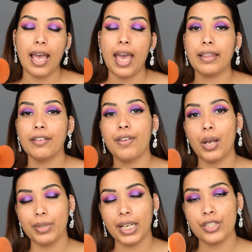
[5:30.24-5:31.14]
And the
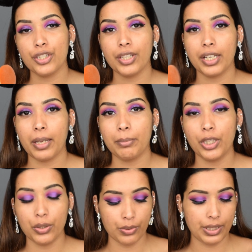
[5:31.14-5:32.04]
foundation that
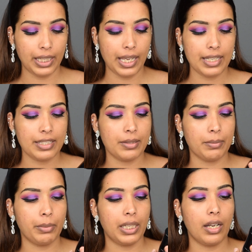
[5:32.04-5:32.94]
I'm using is
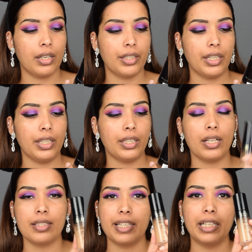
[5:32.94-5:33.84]
Milani
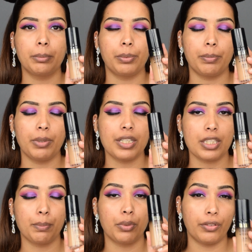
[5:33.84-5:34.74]
Conceal
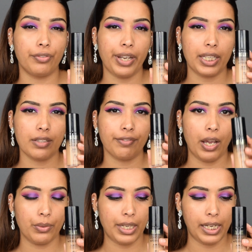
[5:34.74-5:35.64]
Plus Perfect
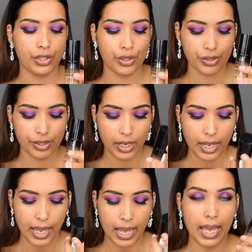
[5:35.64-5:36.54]
Foundation,
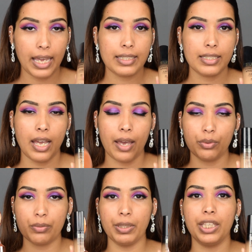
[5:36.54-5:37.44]
and I
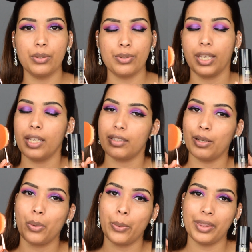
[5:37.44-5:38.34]
would be using it
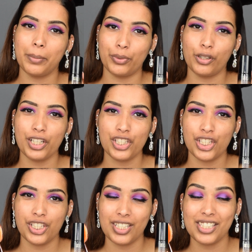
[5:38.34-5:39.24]
along with the brush.
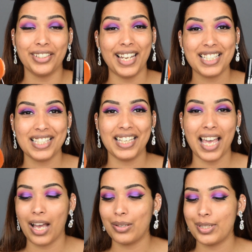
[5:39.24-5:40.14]
So let's see
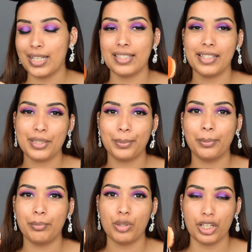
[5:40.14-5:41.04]
how does this
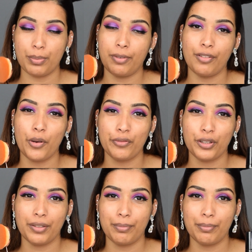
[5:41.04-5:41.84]
brush perform for the